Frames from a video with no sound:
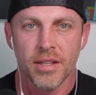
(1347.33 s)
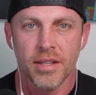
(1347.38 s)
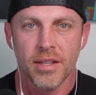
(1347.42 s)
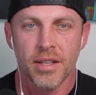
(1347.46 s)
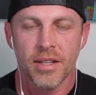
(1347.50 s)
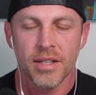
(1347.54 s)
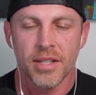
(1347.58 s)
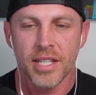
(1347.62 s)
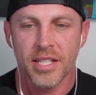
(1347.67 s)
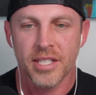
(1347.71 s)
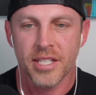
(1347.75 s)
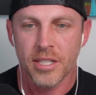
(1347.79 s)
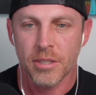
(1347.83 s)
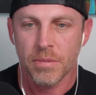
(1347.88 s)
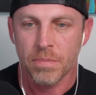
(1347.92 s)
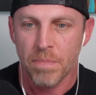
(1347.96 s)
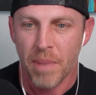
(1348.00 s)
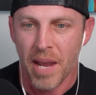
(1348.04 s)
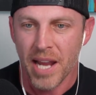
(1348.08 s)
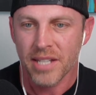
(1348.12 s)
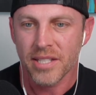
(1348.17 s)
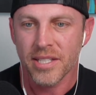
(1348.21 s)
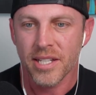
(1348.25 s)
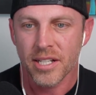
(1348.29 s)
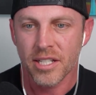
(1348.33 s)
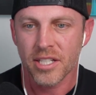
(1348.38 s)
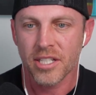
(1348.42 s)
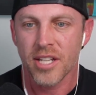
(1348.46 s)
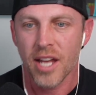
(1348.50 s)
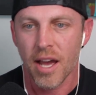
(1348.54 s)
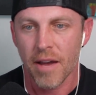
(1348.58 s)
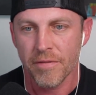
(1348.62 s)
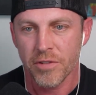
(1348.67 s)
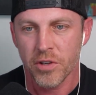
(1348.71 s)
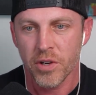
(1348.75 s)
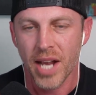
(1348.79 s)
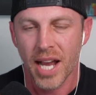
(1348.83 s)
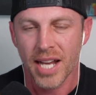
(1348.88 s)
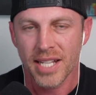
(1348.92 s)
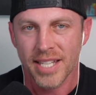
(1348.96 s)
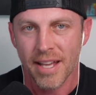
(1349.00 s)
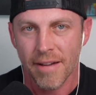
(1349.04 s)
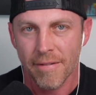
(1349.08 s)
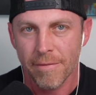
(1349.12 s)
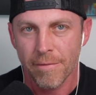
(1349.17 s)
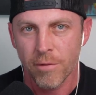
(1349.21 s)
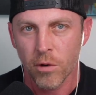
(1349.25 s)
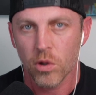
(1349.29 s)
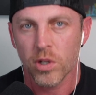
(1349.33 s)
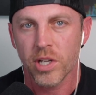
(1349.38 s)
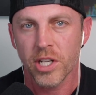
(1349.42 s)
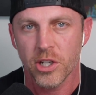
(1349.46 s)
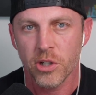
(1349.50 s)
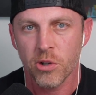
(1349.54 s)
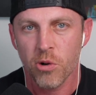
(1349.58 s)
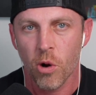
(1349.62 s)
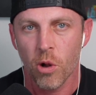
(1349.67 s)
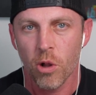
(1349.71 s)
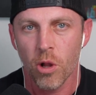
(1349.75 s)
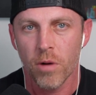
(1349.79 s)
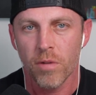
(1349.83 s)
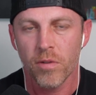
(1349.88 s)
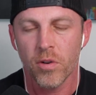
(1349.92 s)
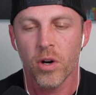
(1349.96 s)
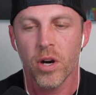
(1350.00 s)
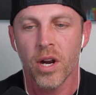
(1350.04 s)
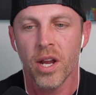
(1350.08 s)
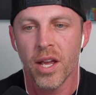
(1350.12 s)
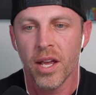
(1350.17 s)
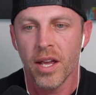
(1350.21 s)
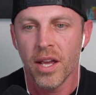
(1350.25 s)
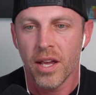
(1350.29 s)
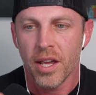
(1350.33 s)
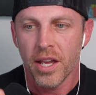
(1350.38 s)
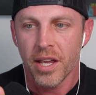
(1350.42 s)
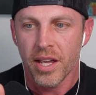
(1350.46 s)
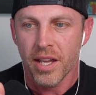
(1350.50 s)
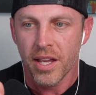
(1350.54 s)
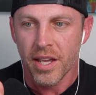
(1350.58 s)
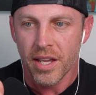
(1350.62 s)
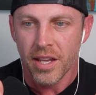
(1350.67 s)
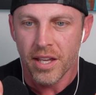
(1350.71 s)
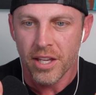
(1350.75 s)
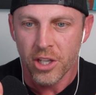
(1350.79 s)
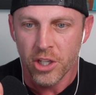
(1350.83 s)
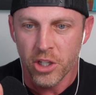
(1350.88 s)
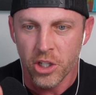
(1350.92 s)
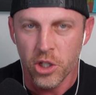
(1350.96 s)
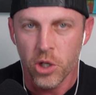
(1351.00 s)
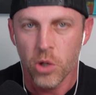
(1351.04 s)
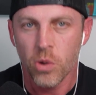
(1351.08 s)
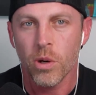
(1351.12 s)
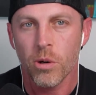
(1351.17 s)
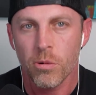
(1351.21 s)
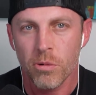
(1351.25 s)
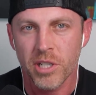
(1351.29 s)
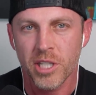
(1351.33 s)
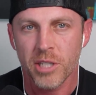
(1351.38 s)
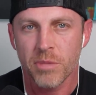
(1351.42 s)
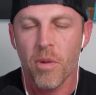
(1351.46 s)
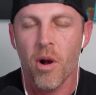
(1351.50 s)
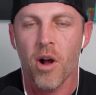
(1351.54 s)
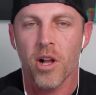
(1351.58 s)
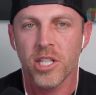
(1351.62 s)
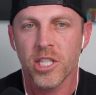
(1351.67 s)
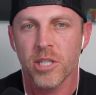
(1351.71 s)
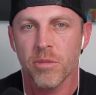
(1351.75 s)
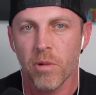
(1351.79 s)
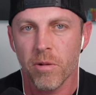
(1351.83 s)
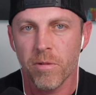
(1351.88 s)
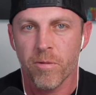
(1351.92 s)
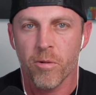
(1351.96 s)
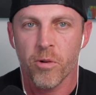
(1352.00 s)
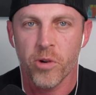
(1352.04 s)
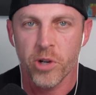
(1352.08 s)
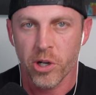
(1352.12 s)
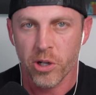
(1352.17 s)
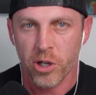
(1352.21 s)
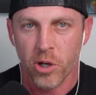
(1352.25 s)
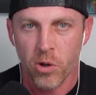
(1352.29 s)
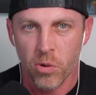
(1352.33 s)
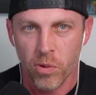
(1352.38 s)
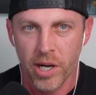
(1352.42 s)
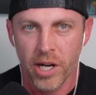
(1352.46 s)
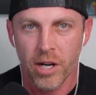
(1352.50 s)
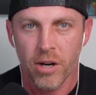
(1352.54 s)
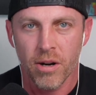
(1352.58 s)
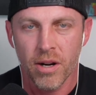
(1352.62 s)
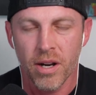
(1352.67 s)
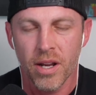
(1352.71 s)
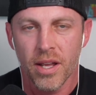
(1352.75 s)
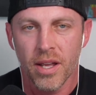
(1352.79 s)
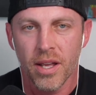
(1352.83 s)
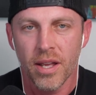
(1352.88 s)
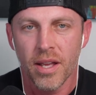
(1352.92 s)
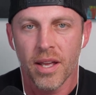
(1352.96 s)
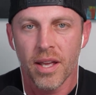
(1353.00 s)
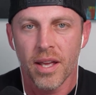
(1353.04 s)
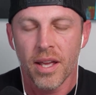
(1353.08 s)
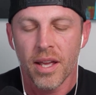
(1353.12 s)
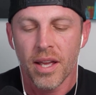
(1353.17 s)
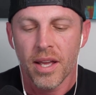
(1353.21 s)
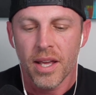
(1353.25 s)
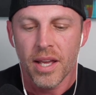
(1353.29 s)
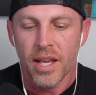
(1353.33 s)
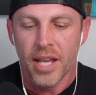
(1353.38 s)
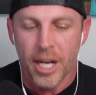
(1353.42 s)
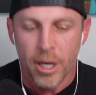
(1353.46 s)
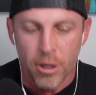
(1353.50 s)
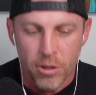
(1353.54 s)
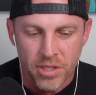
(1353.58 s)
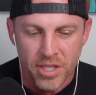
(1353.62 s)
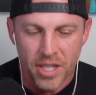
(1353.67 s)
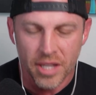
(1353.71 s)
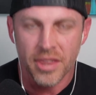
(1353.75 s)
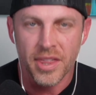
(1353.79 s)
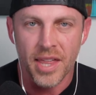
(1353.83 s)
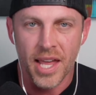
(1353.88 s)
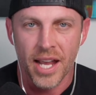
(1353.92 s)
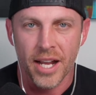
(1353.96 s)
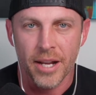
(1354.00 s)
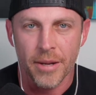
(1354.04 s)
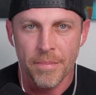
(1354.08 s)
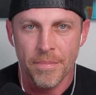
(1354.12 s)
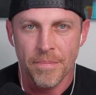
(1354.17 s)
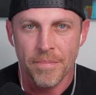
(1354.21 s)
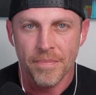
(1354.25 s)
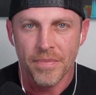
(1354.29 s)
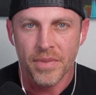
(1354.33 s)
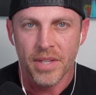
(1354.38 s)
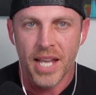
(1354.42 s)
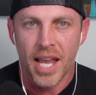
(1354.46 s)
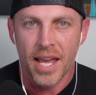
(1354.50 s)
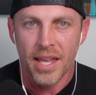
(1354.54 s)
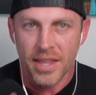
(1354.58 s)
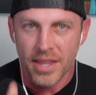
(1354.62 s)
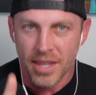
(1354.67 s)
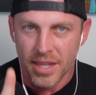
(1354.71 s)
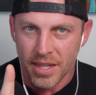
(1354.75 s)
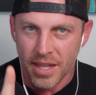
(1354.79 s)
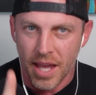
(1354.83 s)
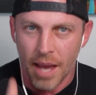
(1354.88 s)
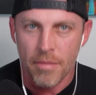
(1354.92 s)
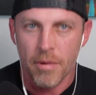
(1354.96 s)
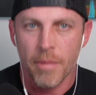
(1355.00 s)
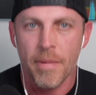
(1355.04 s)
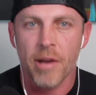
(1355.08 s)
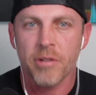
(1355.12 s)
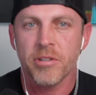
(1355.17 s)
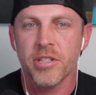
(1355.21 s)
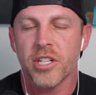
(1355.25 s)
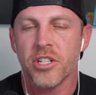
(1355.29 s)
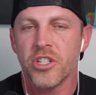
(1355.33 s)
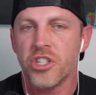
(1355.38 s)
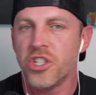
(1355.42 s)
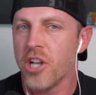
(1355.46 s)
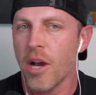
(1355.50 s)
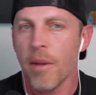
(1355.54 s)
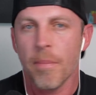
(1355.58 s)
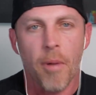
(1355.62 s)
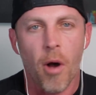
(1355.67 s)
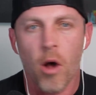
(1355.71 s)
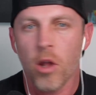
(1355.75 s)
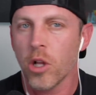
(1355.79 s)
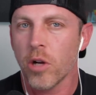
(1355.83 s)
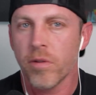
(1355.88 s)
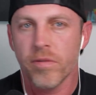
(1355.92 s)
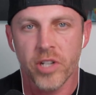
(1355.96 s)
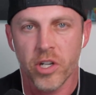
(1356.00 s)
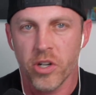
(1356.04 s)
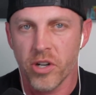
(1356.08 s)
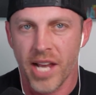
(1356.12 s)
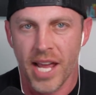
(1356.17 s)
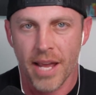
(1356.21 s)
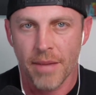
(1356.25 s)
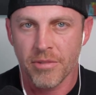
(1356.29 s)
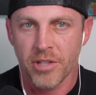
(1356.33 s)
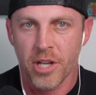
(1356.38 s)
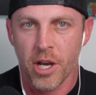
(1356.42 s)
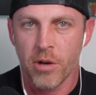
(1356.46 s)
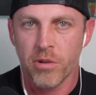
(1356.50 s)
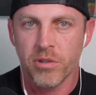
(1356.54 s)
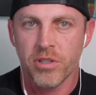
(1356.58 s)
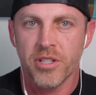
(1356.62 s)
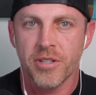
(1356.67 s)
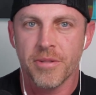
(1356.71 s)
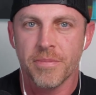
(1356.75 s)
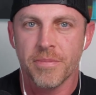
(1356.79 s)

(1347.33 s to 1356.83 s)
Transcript: This is basic stuff you guys have full control over. You are responsible for your career. Here's the thing. Okay, I'm about to jump all over your damn toes.